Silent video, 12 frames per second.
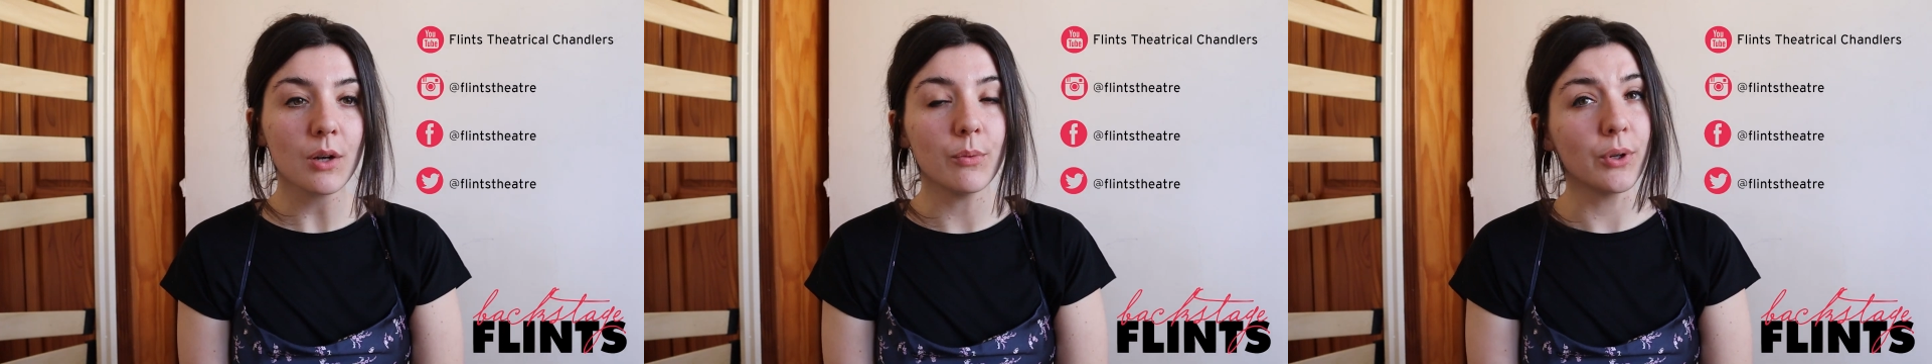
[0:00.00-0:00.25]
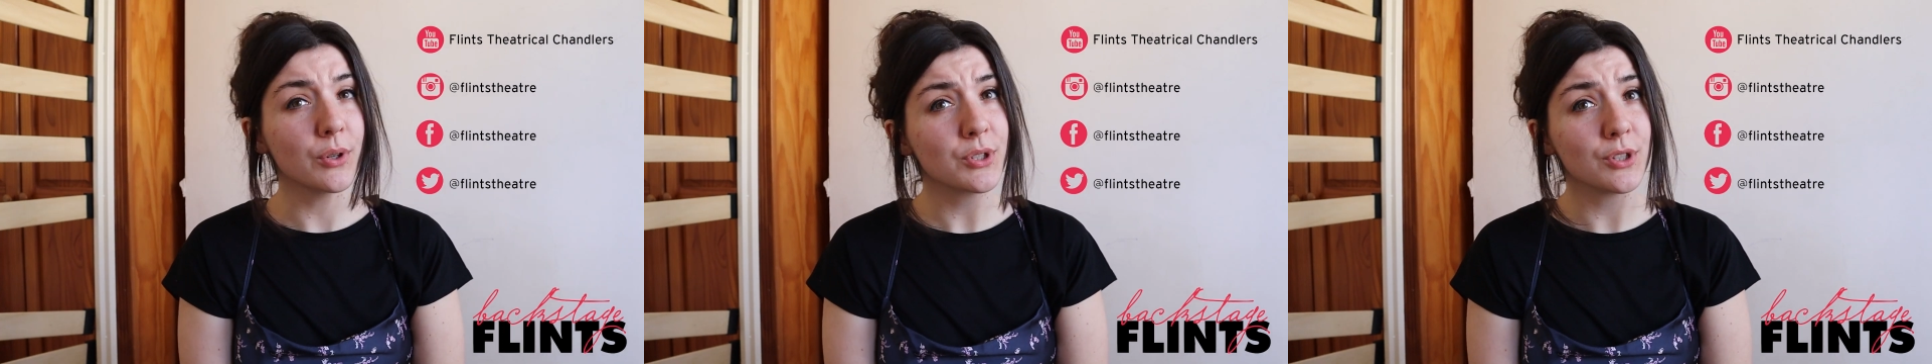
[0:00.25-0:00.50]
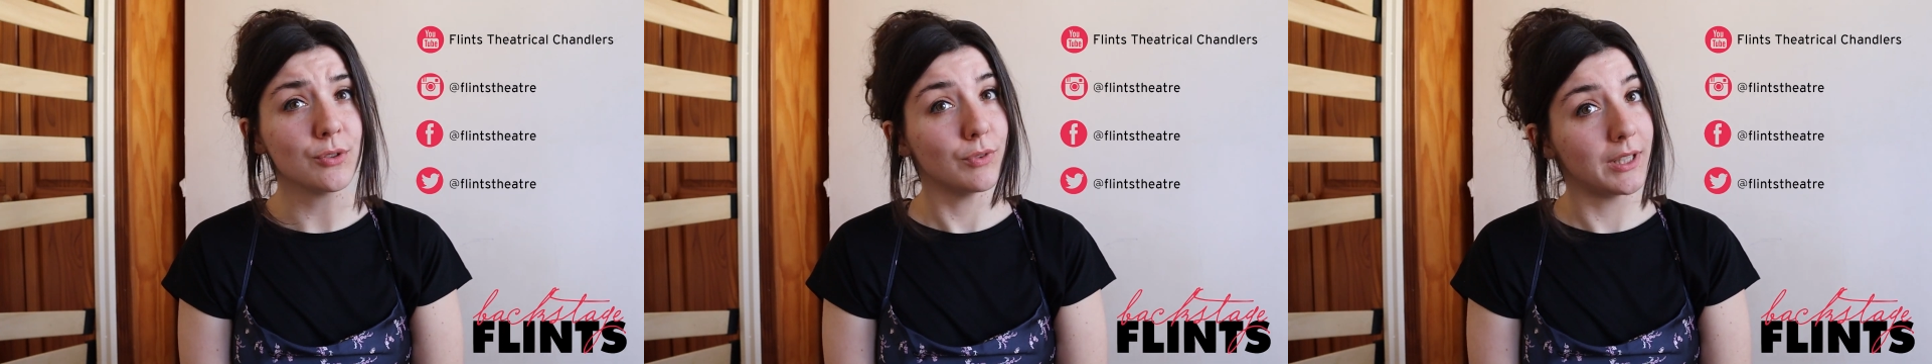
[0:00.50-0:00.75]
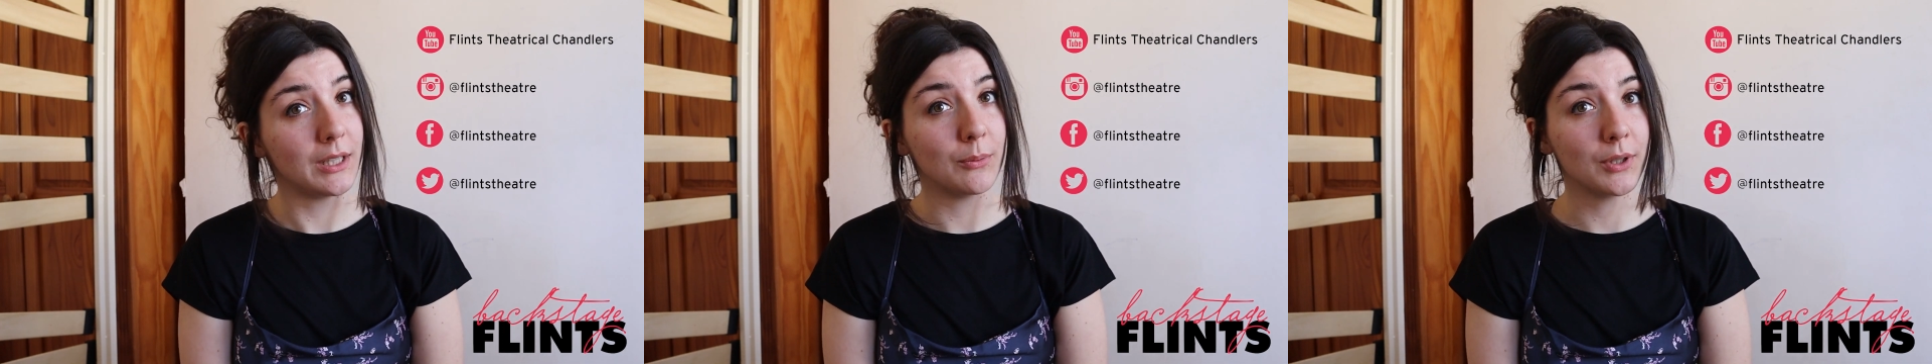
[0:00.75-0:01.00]
We also
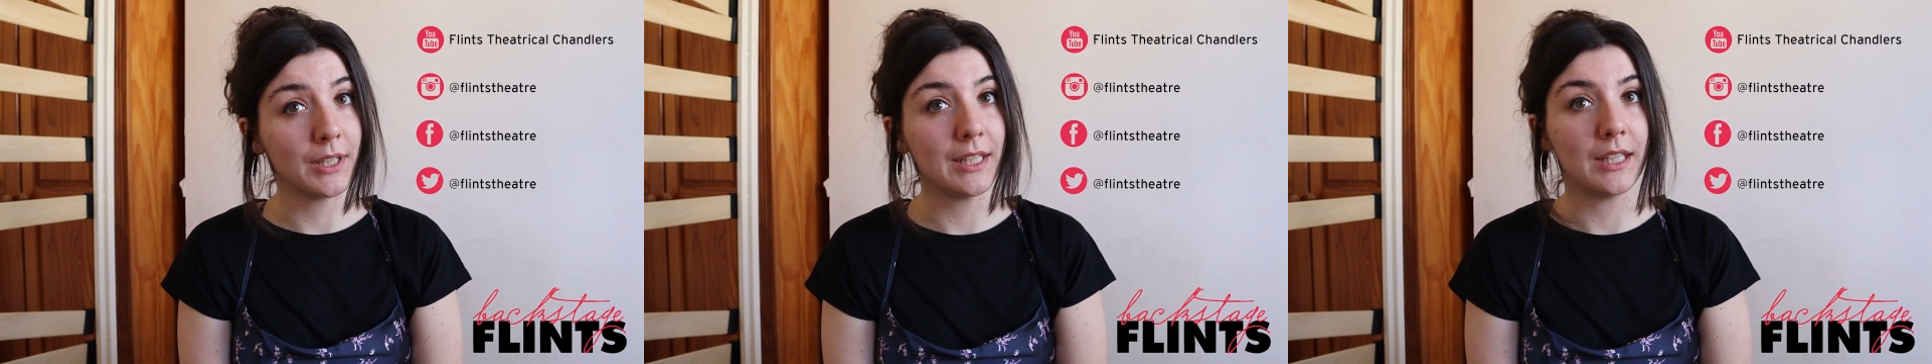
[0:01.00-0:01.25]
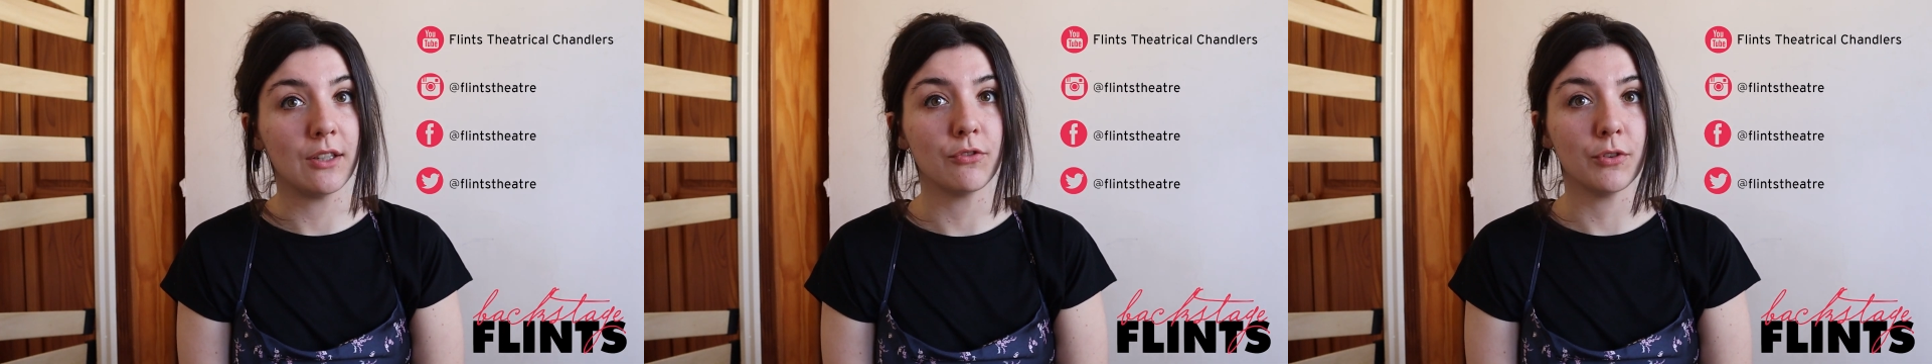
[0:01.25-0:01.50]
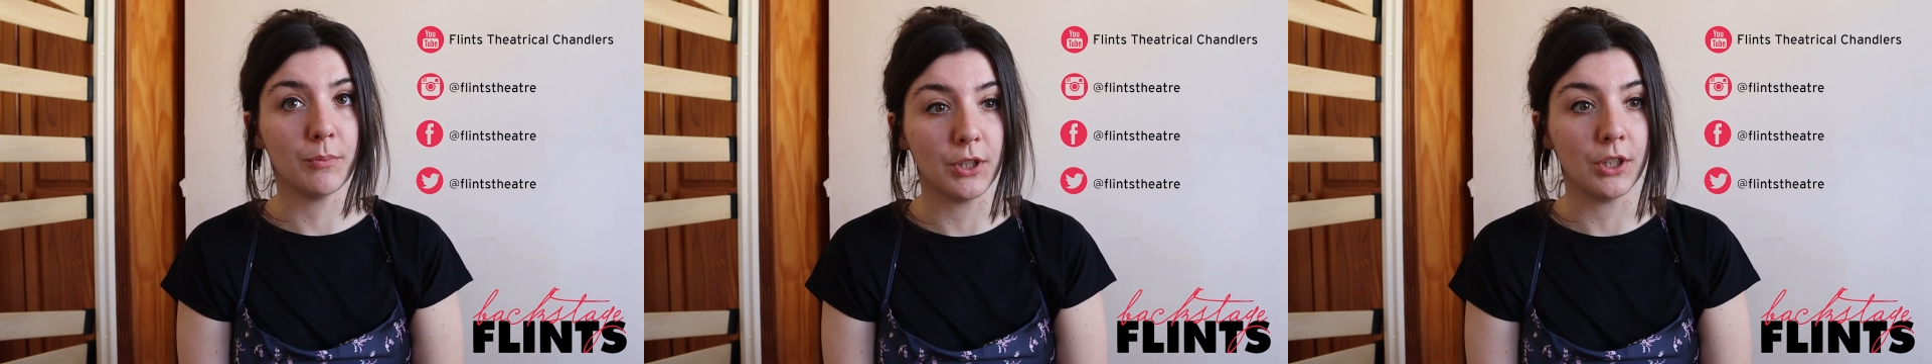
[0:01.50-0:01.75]
really want to hear from